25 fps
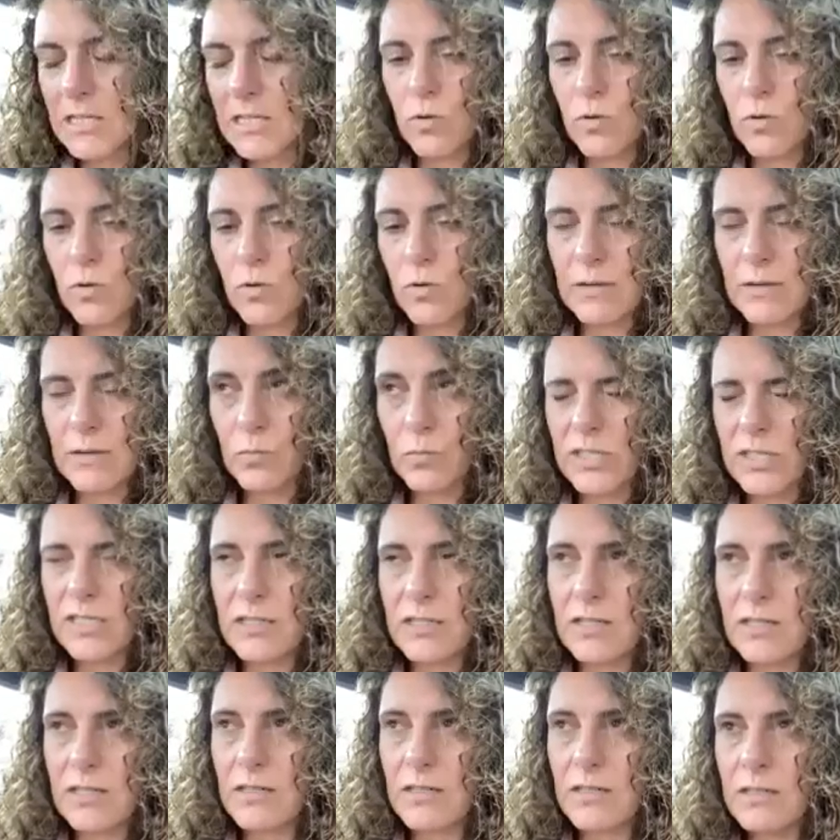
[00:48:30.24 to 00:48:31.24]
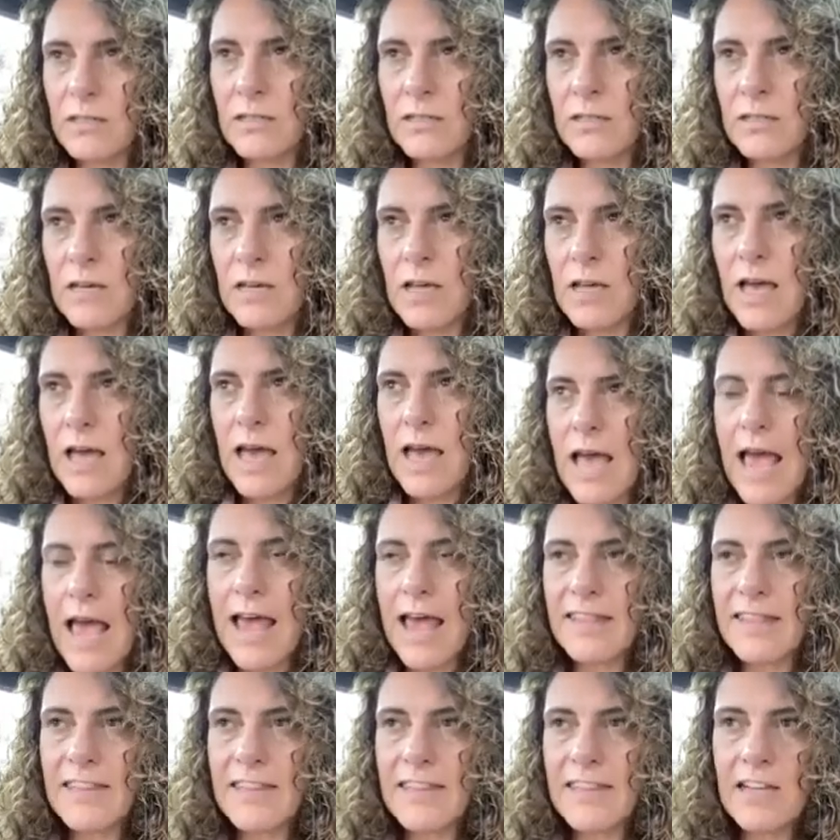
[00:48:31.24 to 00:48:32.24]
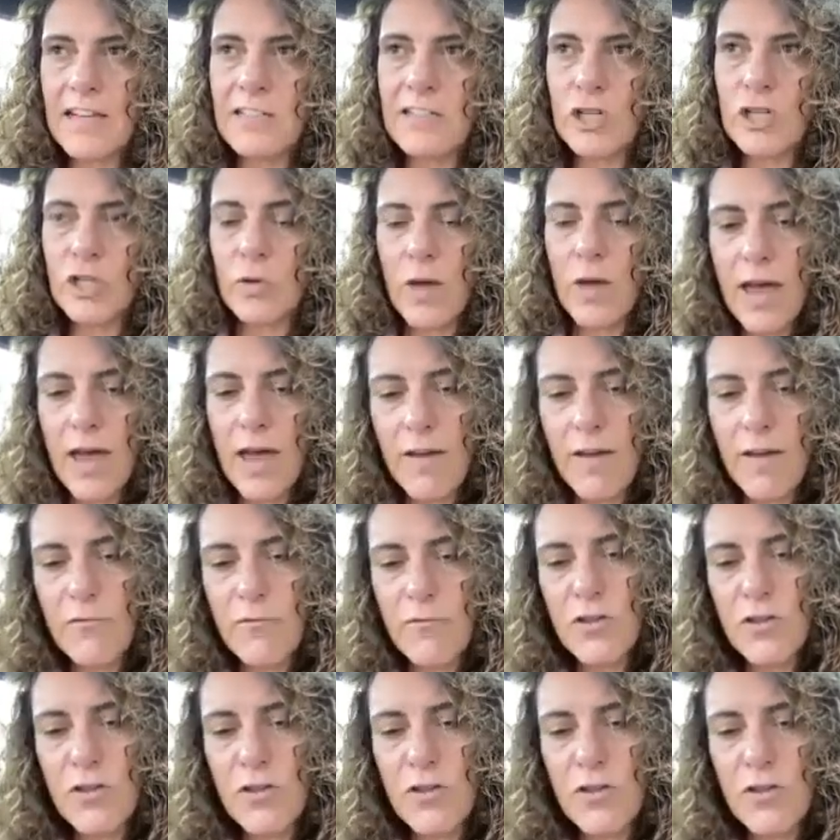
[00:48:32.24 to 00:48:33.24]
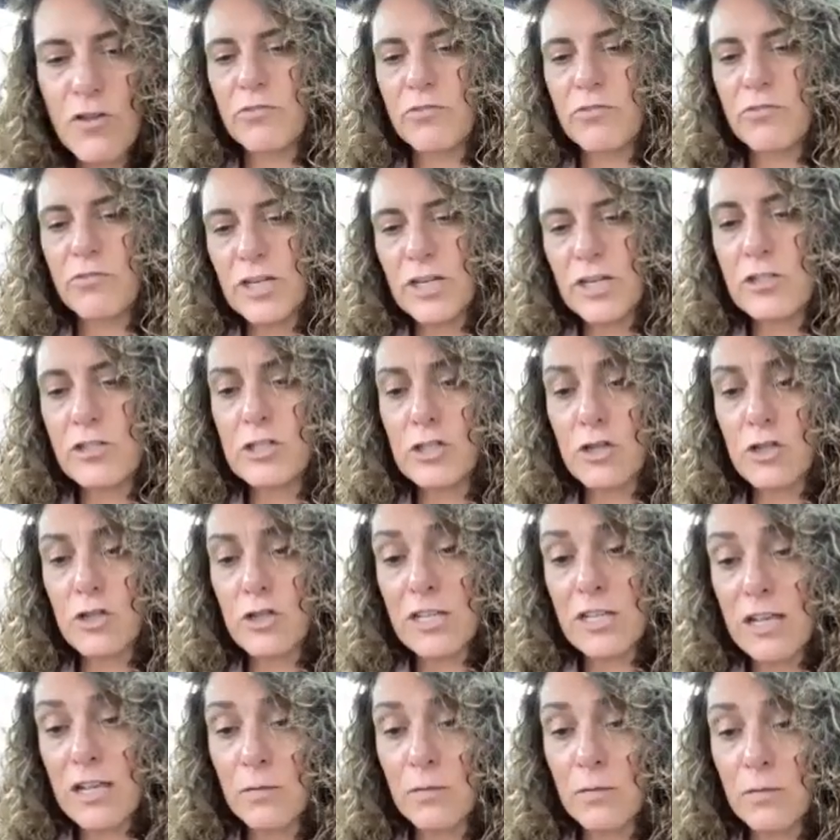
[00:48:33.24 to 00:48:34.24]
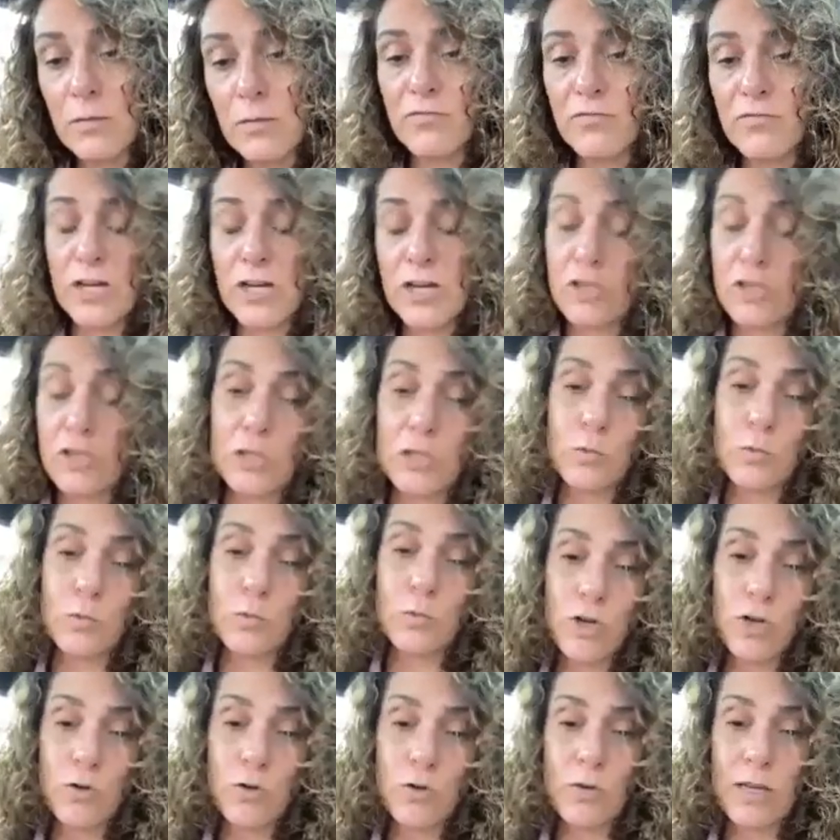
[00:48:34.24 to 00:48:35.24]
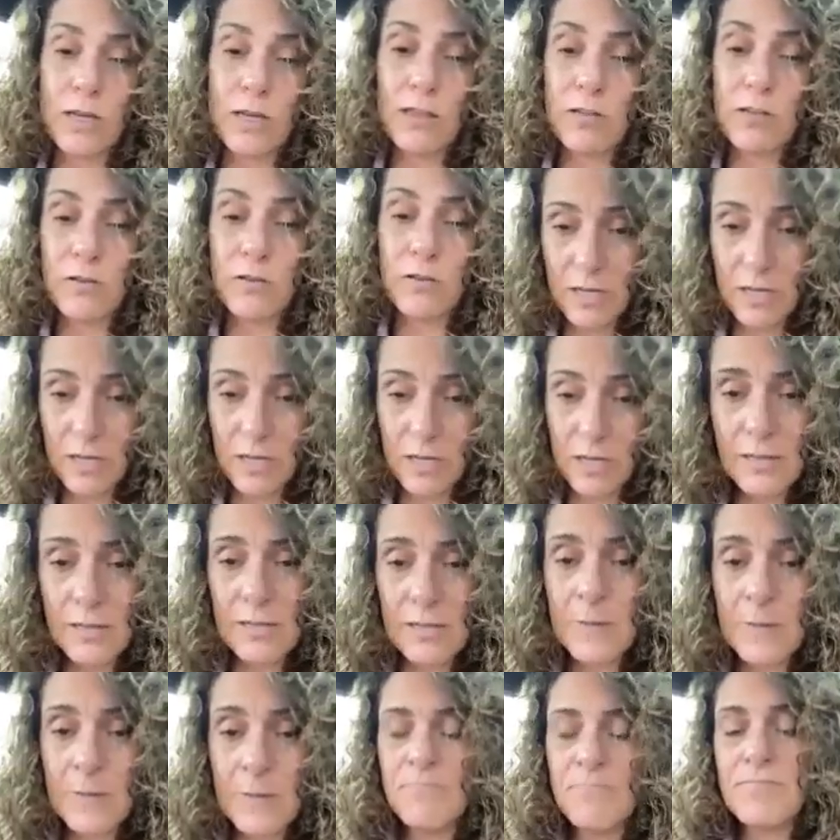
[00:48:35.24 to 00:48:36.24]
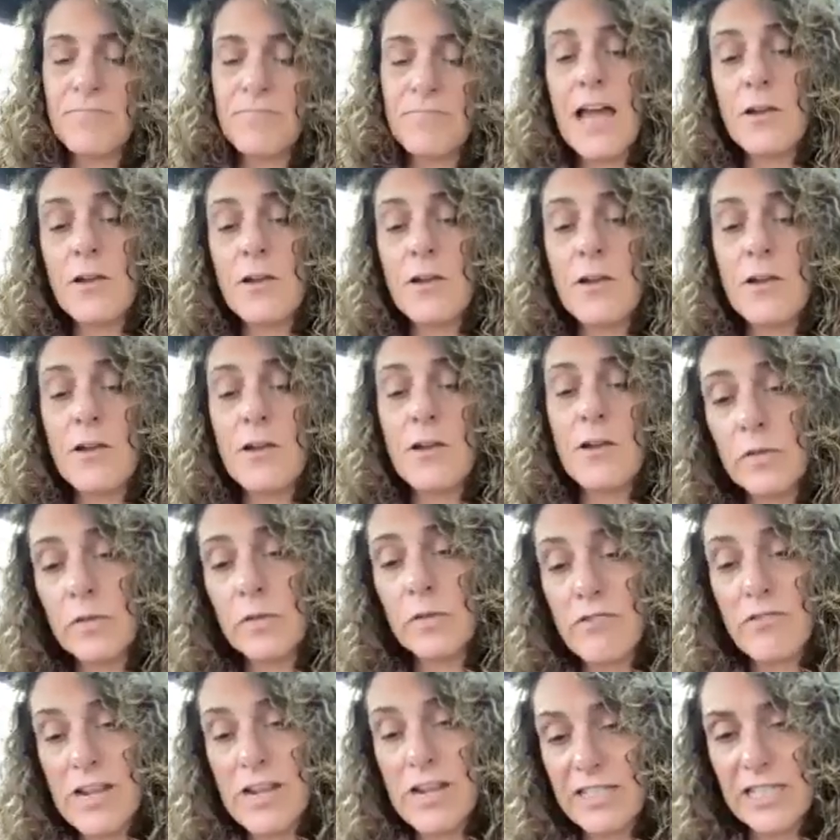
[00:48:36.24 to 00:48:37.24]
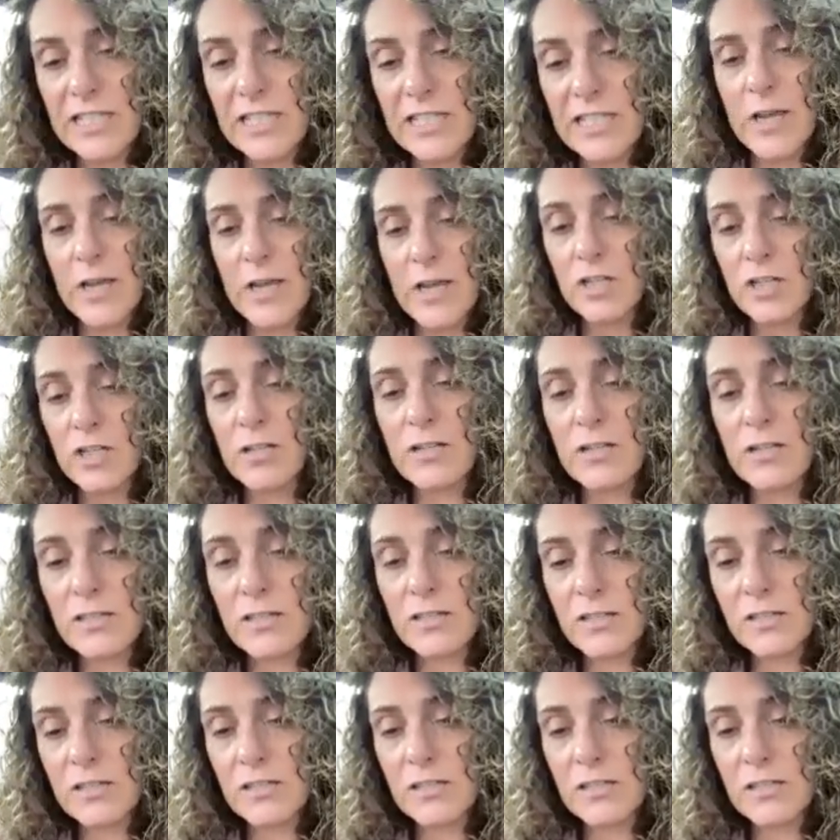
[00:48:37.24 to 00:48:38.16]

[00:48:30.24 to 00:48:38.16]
what's needed. And that you have those professionals, those health professionals, work with lawyers and also with forensic specialists.